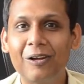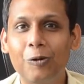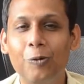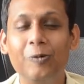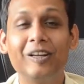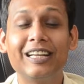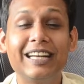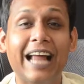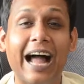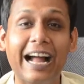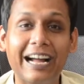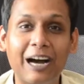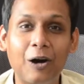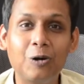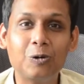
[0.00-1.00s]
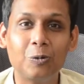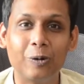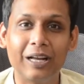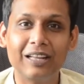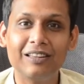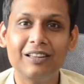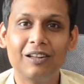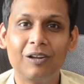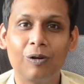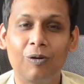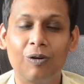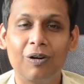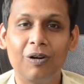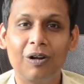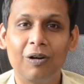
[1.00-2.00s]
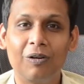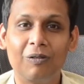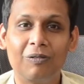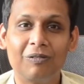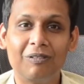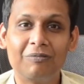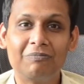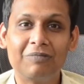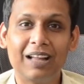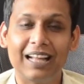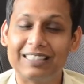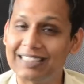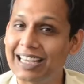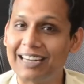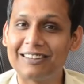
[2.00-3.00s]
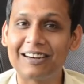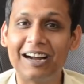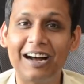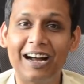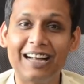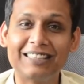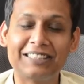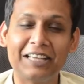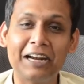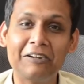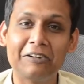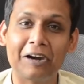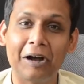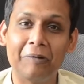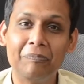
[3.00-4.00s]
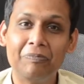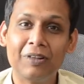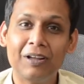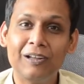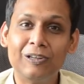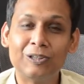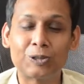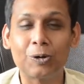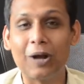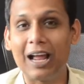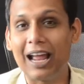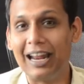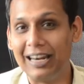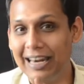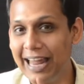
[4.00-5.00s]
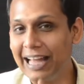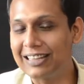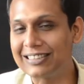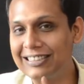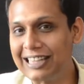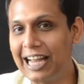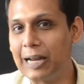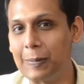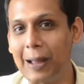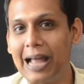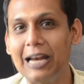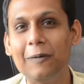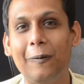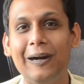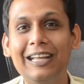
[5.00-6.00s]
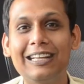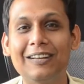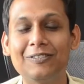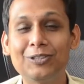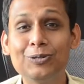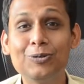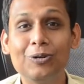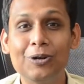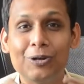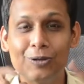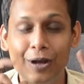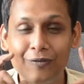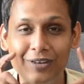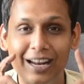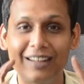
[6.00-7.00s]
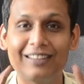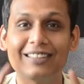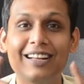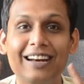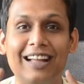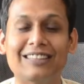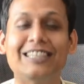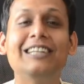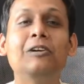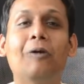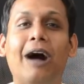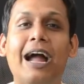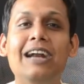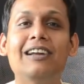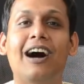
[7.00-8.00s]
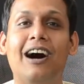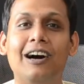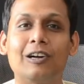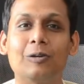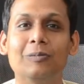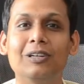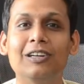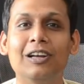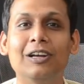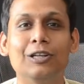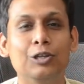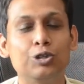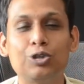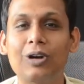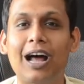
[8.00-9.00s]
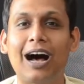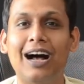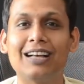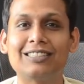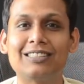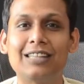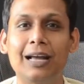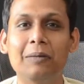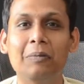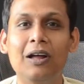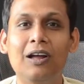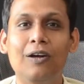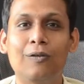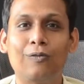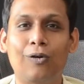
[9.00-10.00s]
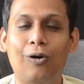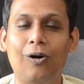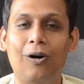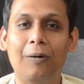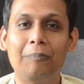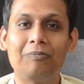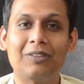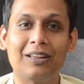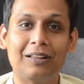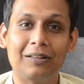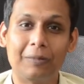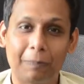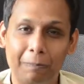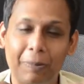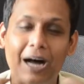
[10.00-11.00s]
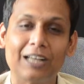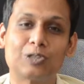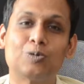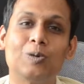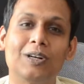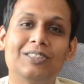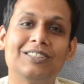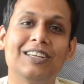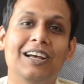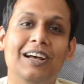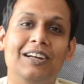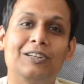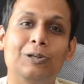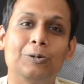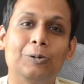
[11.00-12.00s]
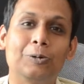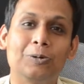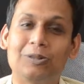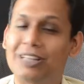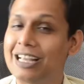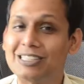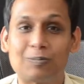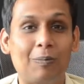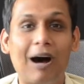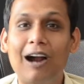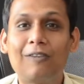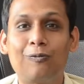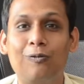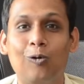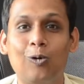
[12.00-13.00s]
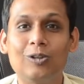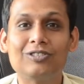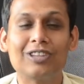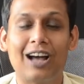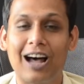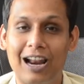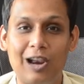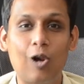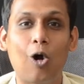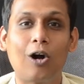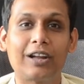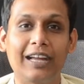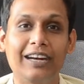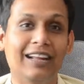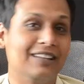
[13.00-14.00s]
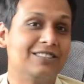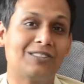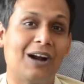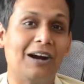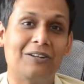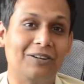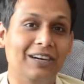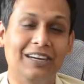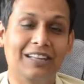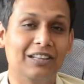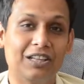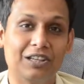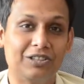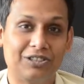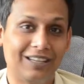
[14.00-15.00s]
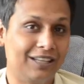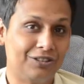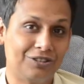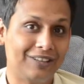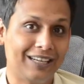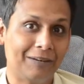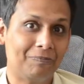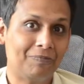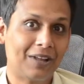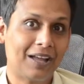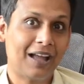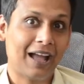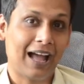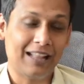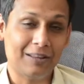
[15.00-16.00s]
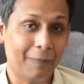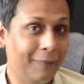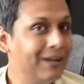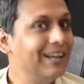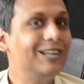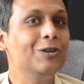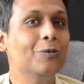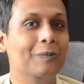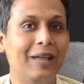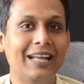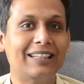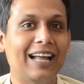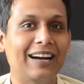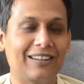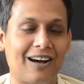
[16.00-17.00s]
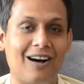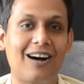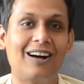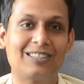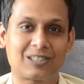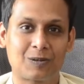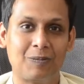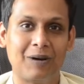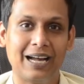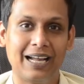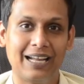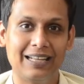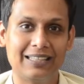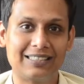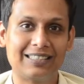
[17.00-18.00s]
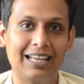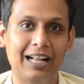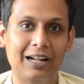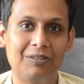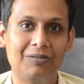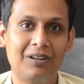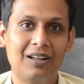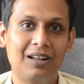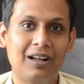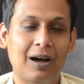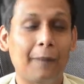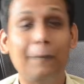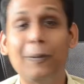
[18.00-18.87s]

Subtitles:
who we can hang out with, etc., etc. So next time anybody gives you, you have the nothing to hide argument, you should ask them for passwords to their smartphones, unlock it and start reading the history. And the minute you make that ask by itself, a